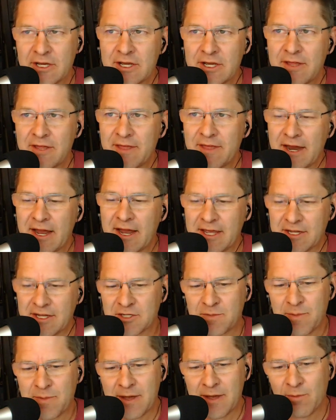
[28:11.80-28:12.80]
that I had
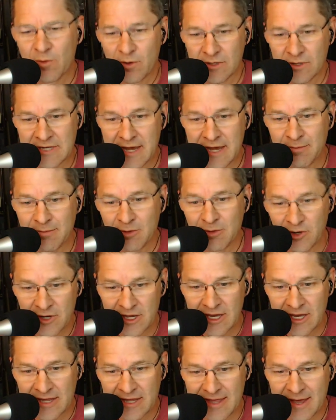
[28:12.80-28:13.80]
spent more time
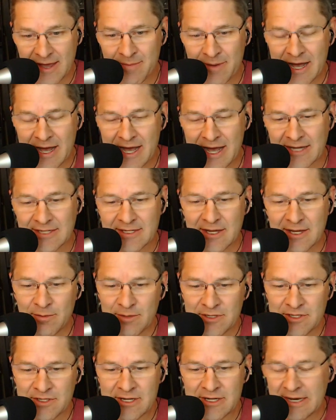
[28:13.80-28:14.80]
looking at that box. I
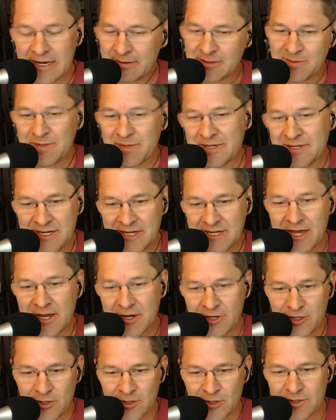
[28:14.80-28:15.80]
was busy kind
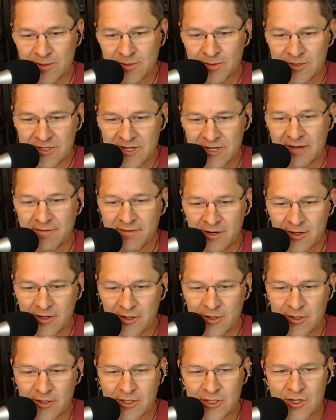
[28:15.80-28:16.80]
of doing some stuff and a
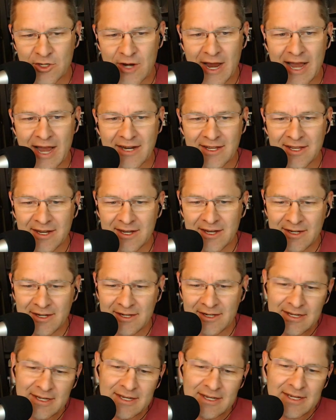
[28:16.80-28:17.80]
little distracted. And
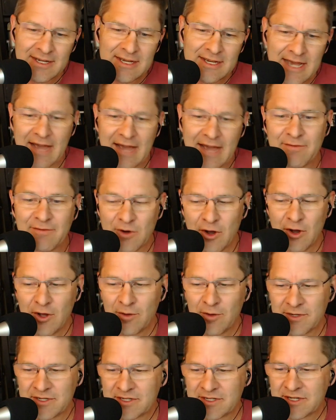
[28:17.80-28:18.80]
after all
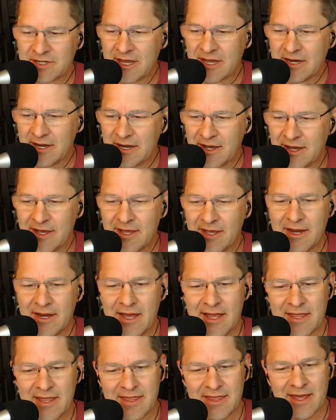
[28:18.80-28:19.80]
was said and done,
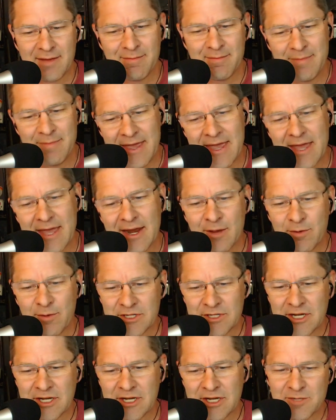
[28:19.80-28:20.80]
I thought, man, I
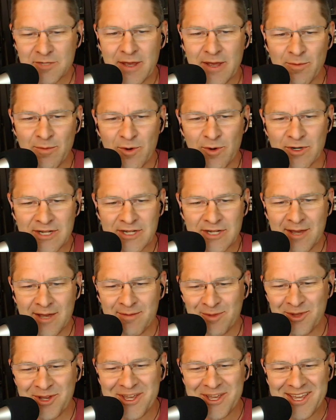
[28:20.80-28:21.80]
wish I'd spent more time
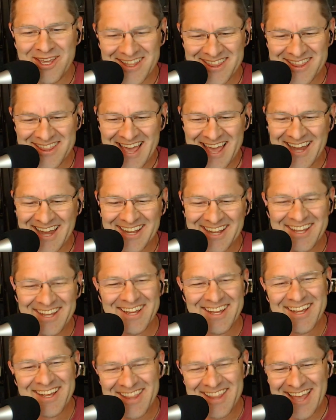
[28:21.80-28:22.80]
looking at that
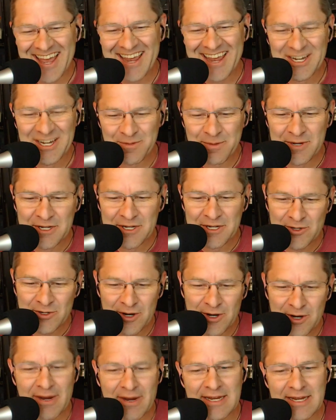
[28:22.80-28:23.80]
HP
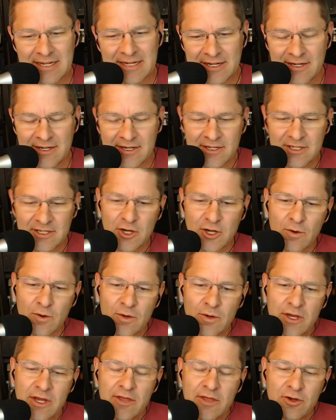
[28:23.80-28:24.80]
Stream, and I didn't. And so
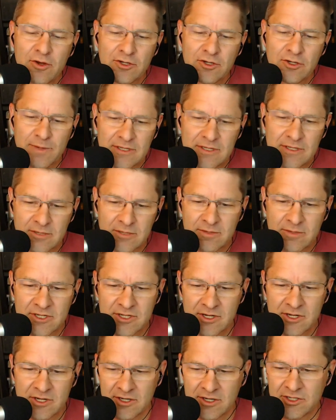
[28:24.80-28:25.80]
there's been some
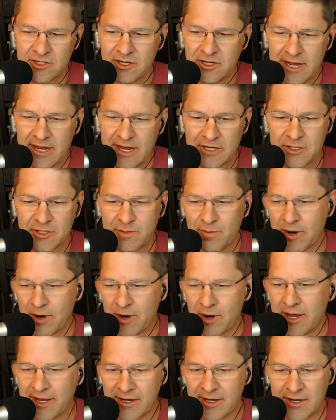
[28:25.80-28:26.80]
discussion, and actually
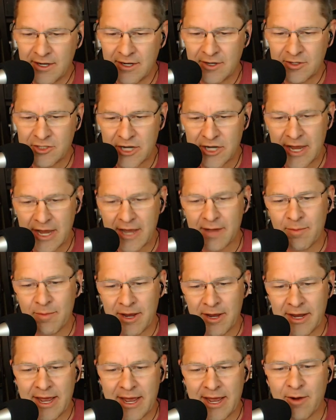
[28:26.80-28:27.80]
Brian in a chat,
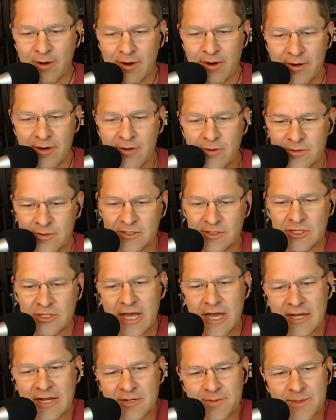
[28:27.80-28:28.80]
Brian Auer, who's in
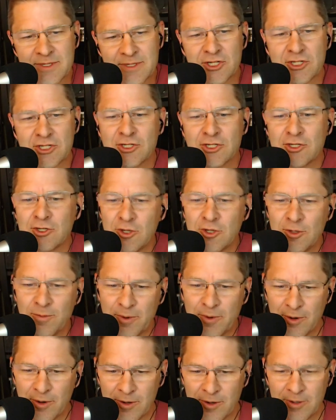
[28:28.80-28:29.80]
chat, has been
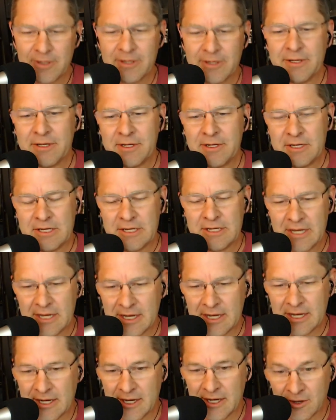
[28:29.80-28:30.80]
super
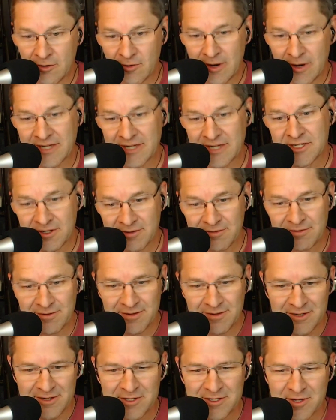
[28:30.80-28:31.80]
aggressive,
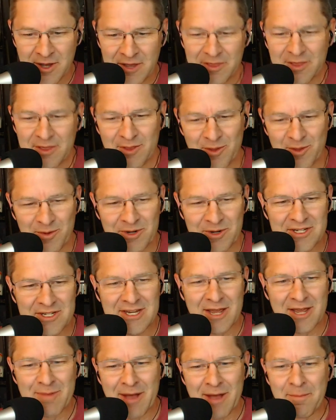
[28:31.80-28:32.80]
I think the word to
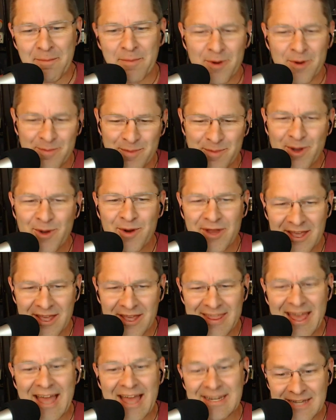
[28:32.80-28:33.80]
say, about promoting
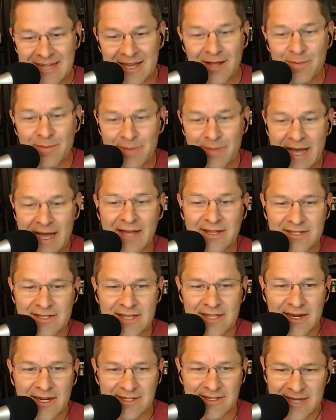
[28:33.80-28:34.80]
that Dell box
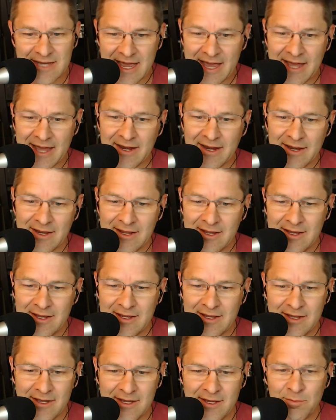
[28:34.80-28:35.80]
that he's had. And
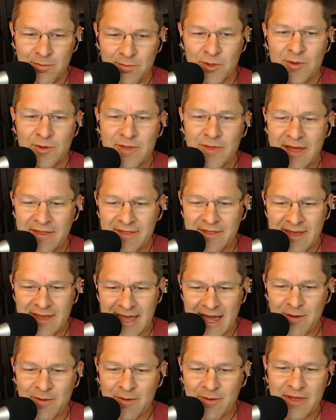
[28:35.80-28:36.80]
he blew that thing
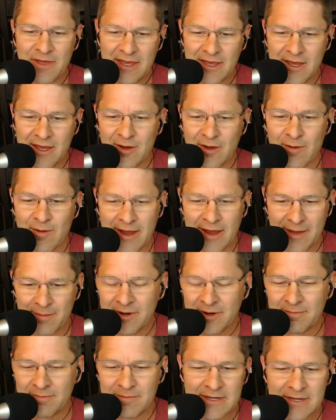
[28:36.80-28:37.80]
out with 8 gig of RAM
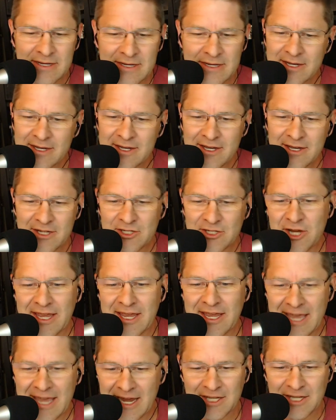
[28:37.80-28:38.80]
and a
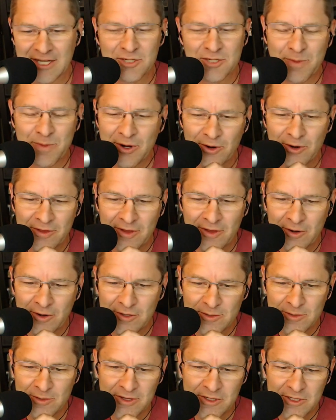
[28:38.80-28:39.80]
gigantic spinner in there and
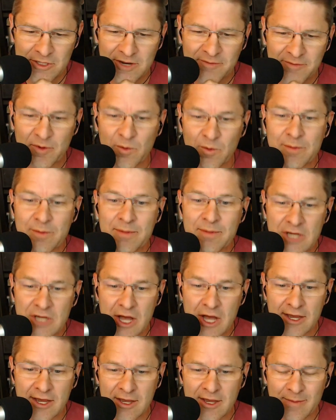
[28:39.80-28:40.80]
some other stuff. But we've been
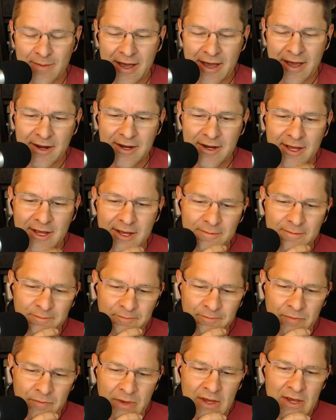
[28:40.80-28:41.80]
talking about it, and
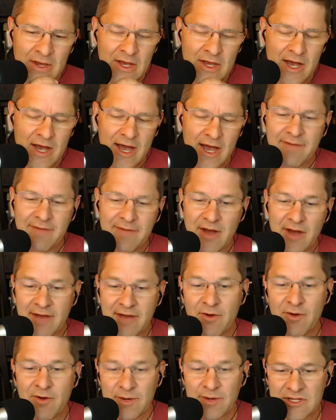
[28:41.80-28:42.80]
I've
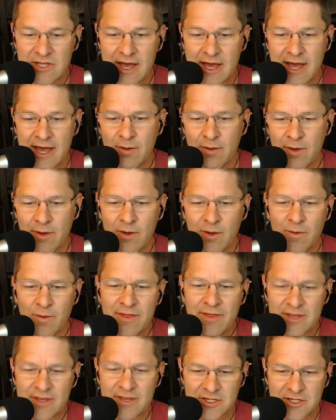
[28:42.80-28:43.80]
always thought, well, when
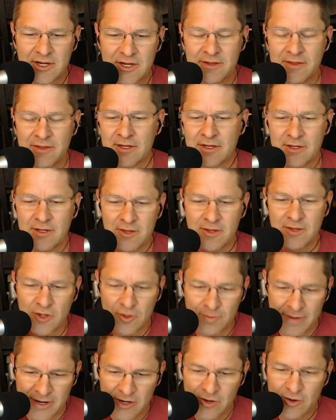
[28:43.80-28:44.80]

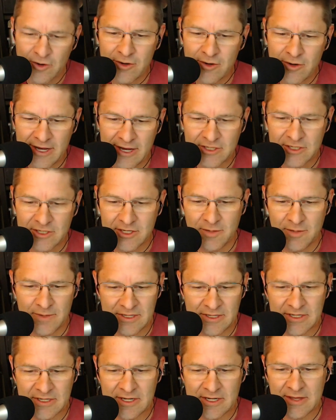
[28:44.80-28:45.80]
my current
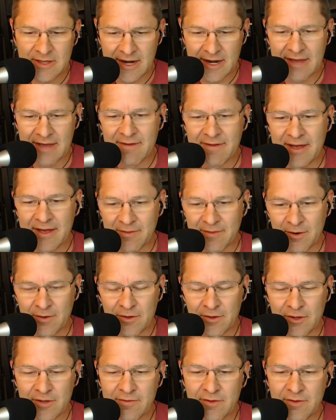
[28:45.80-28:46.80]
HTPC that I have out there in
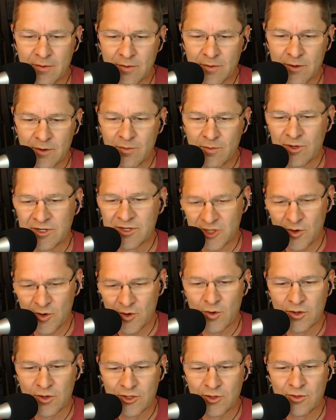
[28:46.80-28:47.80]
the living room was a
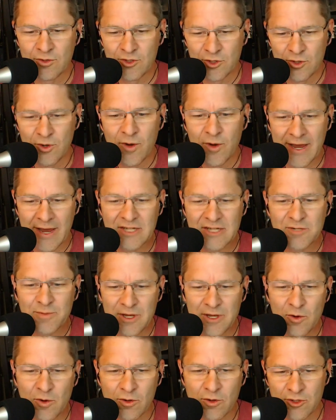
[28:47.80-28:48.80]
Core 2 Duo,
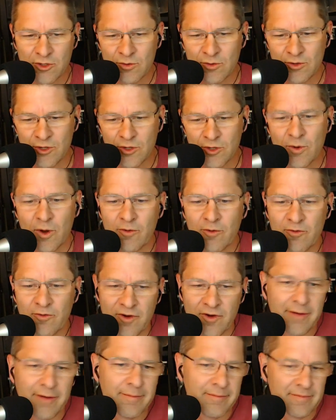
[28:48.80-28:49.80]
HP Core 2 Duo
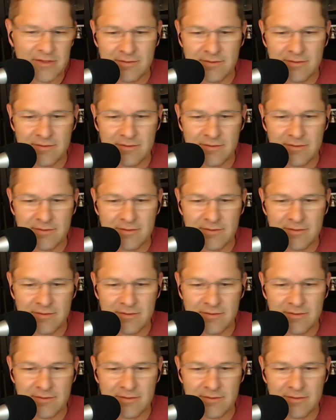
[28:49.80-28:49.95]
from